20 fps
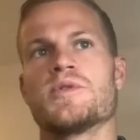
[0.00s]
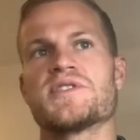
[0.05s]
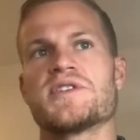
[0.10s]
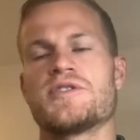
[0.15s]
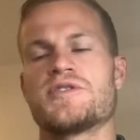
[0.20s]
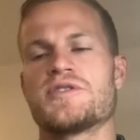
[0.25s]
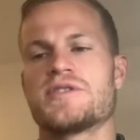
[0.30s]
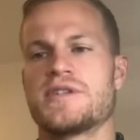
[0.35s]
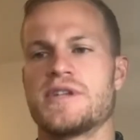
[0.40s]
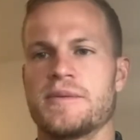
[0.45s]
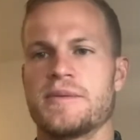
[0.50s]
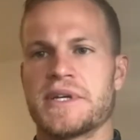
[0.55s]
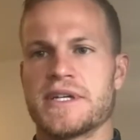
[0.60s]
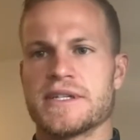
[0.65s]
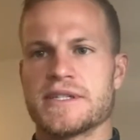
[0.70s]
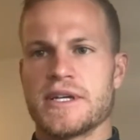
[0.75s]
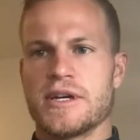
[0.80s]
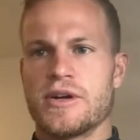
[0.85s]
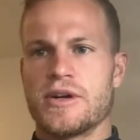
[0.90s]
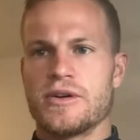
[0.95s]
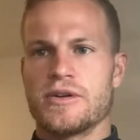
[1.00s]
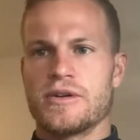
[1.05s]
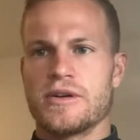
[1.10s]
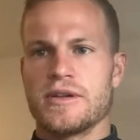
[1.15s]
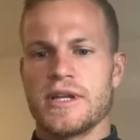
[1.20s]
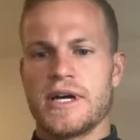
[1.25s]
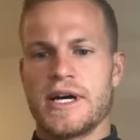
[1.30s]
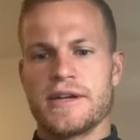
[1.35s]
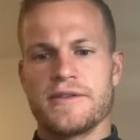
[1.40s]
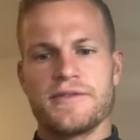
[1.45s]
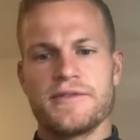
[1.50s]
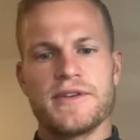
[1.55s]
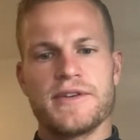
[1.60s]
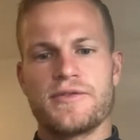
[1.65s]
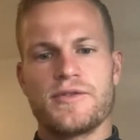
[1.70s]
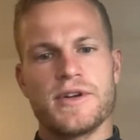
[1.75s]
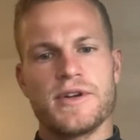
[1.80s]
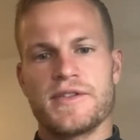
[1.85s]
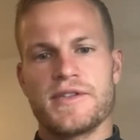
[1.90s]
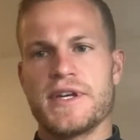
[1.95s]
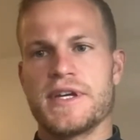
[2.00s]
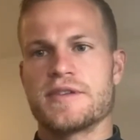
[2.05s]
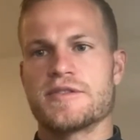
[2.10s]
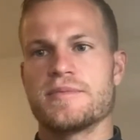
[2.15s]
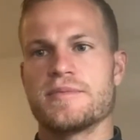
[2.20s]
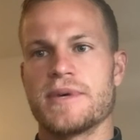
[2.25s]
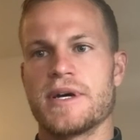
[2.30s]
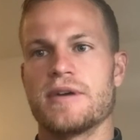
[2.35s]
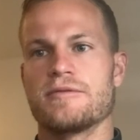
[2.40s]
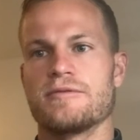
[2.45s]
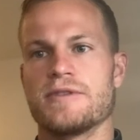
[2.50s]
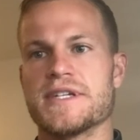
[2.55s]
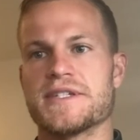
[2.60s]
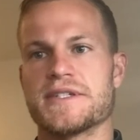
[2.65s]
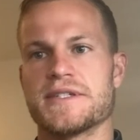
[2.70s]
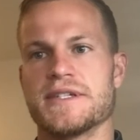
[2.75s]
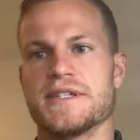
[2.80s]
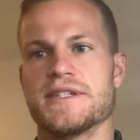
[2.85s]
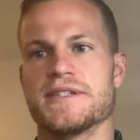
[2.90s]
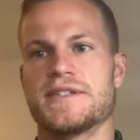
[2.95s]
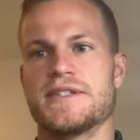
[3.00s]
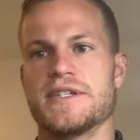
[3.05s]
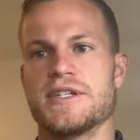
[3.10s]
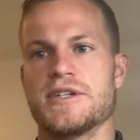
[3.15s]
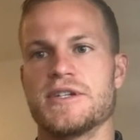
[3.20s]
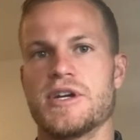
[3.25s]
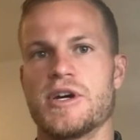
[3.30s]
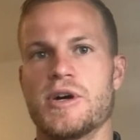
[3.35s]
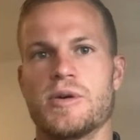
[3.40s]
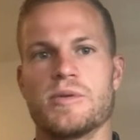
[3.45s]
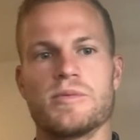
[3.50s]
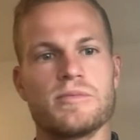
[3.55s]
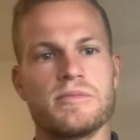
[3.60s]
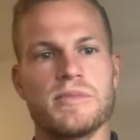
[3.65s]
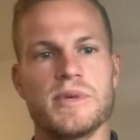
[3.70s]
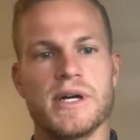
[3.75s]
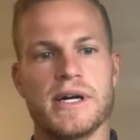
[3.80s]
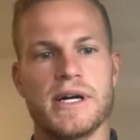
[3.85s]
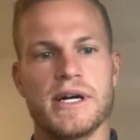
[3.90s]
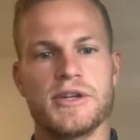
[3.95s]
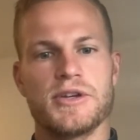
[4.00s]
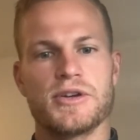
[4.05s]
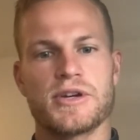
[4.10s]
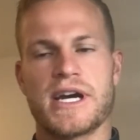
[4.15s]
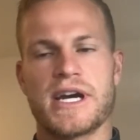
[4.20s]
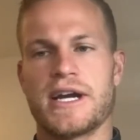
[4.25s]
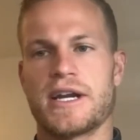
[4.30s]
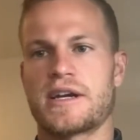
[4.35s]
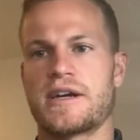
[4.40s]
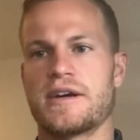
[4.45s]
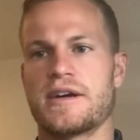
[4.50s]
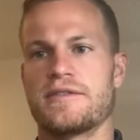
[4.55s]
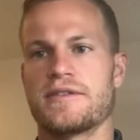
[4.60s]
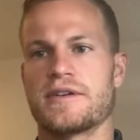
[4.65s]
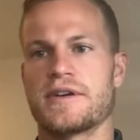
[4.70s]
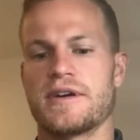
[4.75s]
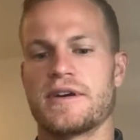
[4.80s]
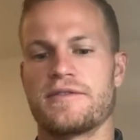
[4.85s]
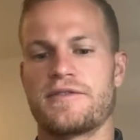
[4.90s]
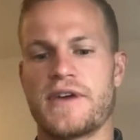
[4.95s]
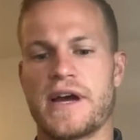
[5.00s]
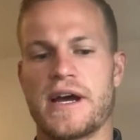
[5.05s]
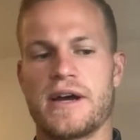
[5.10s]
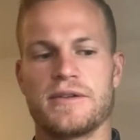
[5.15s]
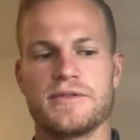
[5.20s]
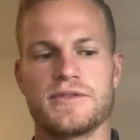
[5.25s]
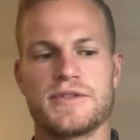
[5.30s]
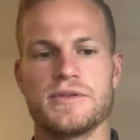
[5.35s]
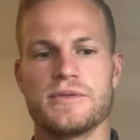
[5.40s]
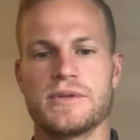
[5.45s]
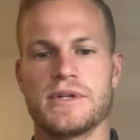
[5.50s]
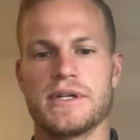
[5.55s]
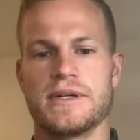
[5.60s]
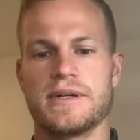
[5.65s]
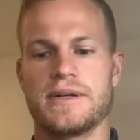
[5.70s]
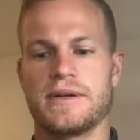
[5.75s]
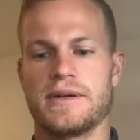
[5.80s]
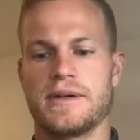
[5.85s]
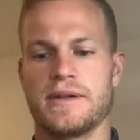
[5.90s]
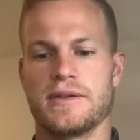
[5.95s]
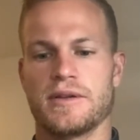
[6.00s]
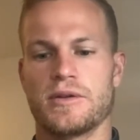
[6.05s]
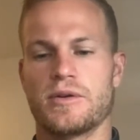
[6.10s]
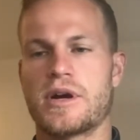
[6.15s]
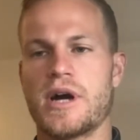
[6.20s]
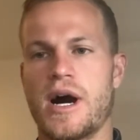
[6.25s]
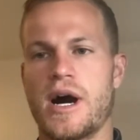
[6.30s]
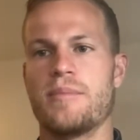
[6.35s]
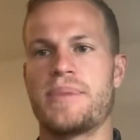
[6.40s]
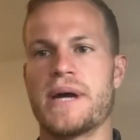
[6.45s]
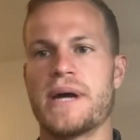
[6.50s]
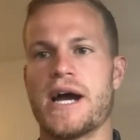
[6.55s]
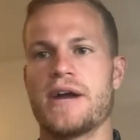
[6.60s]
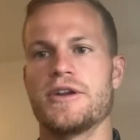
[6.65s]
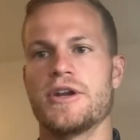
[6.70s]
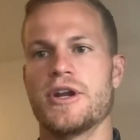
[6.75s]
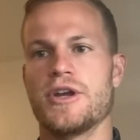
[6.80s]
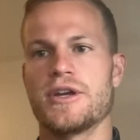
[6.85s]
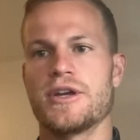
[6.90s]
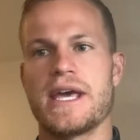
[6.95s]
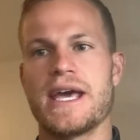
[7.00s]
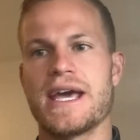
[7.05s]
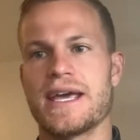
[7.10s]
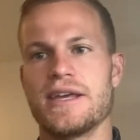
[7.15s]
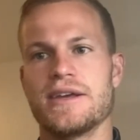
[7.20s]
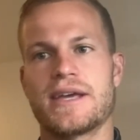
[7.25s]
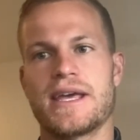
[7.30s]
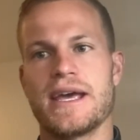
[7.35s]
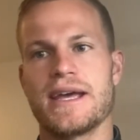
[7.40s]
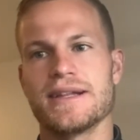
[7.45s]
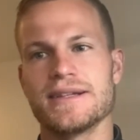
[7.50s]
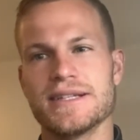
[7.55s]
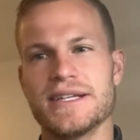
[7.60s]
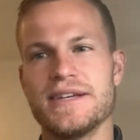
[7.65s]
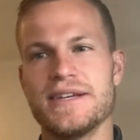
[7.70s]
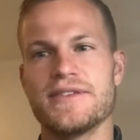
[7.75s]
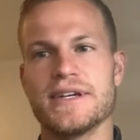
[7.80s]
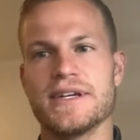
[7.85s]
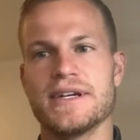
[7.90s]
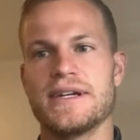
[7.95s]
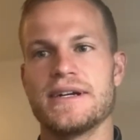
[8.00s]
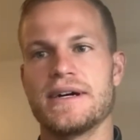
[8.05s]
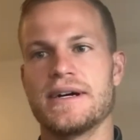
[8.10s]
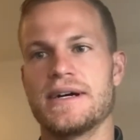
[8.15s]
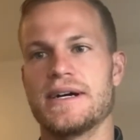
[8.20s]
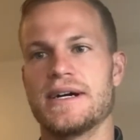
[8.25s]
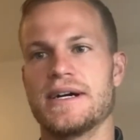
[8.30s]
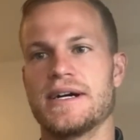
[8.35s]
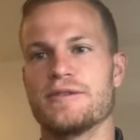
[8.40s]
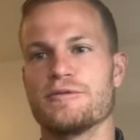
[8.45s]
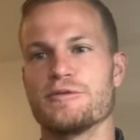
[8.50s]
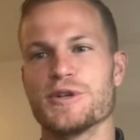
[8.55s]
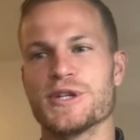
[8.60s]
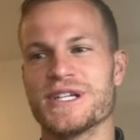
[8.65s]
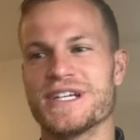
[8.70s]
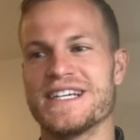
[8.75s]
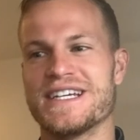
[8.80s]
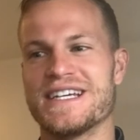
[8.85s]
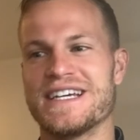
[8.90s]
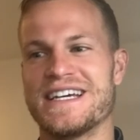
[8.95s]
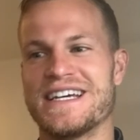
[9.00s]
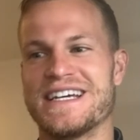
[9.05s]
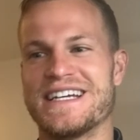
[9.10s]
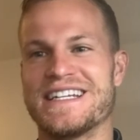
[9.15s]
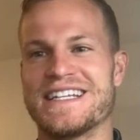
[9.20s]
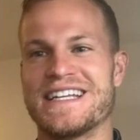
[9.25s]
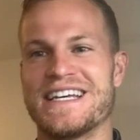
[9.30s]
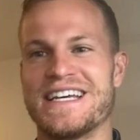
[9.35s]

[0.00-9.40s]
interesting because I heard a lot of different things about residency. You're kind of confounded to a little compound. You can't leave it really. And